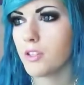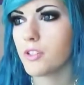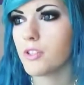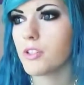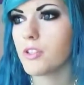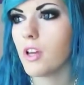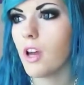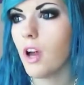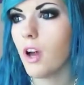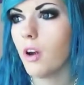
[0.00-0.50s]

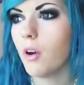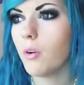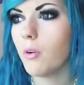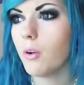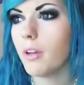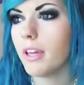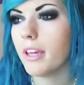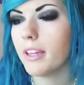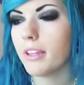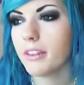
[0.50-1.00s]

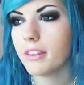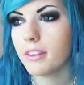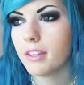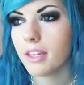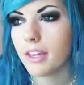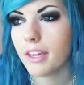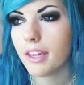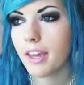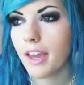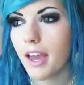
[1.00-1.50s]
So in
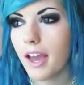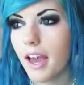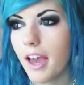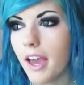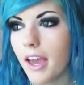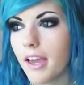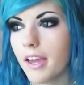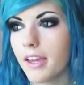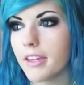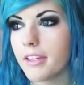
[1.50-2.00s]
the
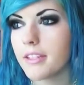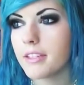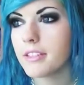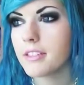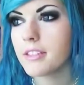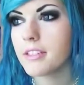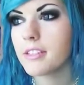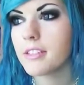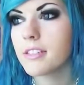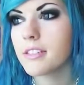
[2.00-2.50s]

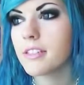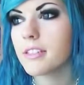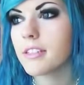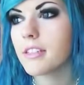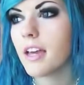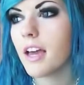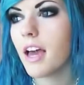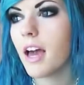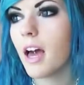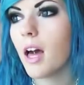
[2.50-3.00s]

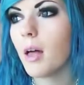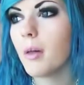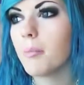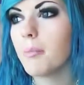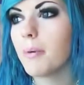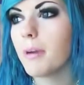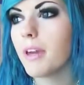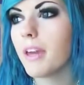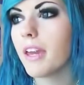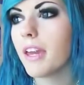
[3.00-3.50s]
end,
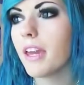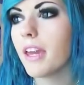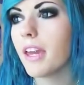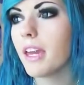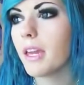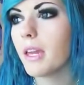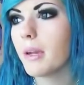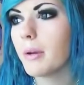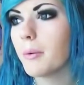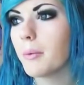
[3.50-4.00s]
I'll
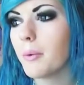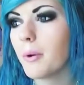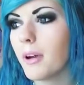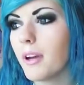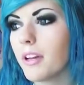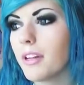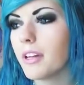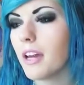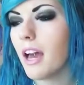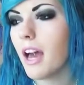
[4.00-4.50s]
be
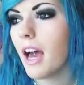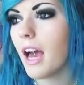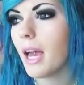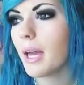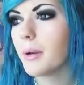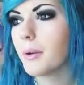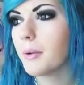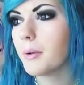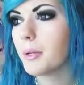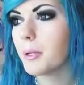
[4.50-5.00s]
what
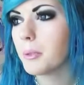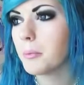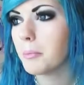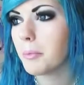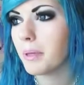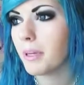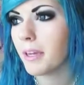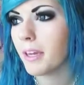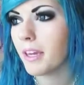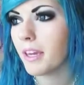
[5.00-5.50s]
I will
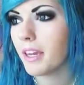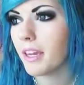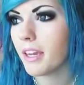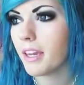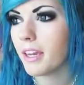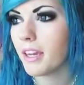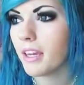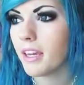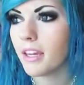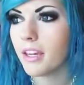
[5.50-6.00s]

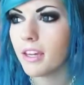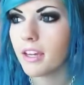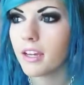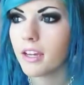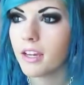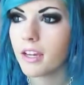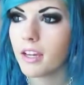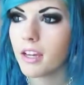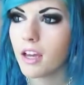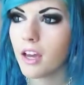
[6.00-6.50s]
be.
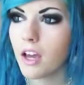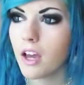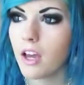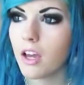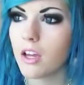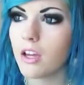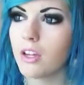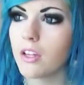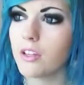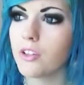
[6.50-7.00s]

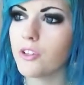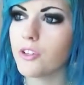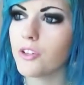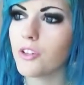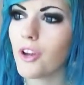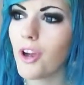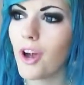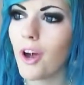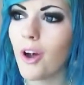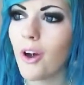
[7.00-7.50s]

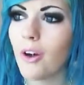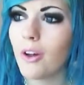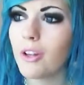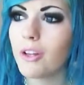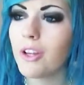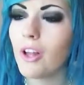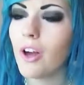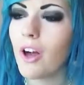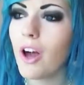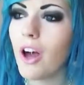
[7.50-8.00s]
No
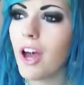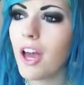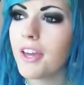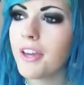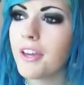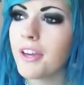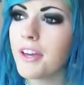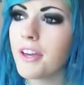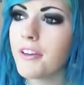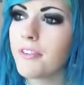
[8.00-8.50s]

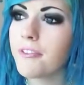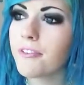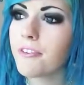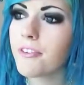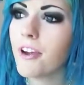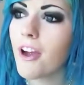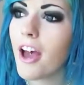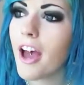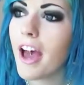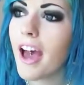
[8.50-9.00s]
loyal
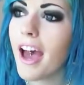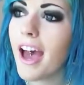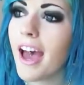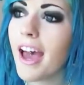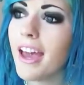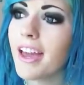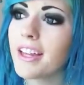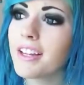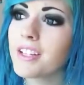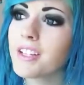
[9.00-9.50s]

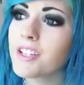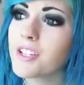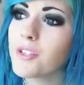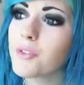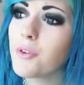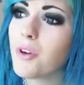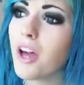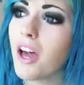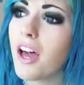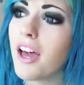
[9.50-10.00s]
friend
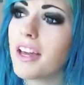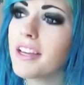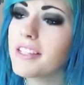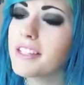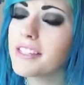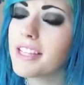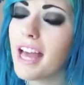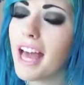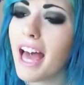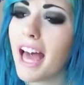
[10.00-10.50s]

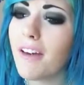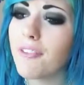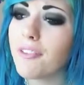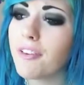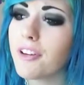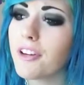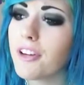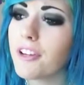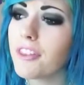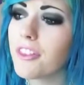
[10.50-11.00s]
was
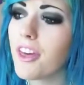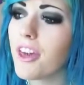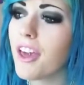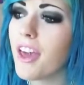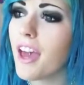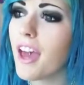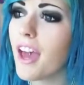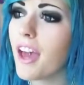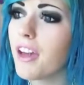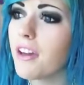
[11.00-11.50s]
ever
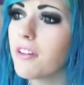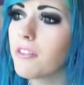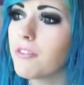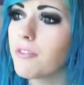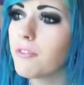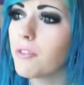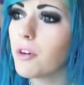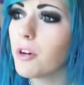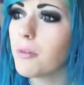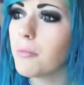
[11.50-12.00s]
there
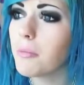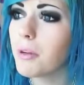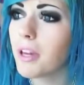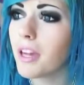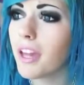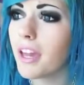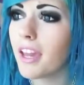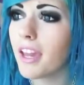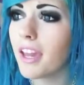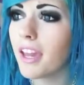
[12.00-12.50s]
for
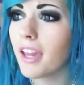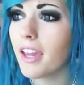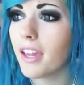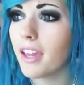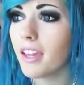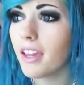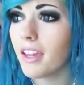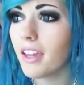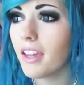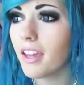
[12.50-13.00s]

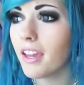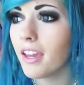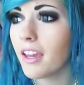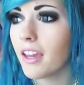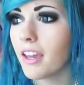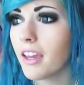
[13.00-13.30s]
me.